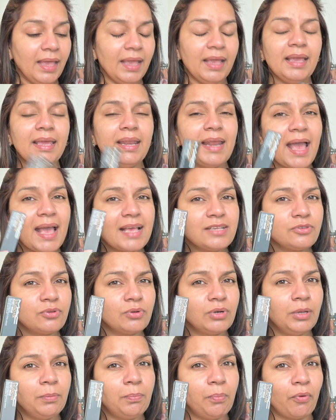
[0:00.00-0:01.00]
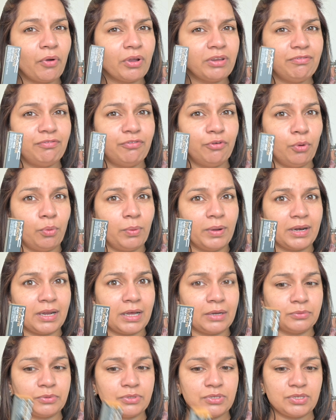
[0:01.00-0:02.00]
It has only 0.41
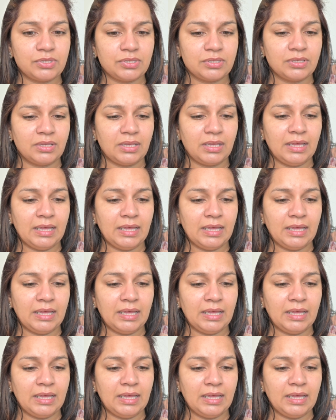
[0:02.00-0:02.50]
ounce.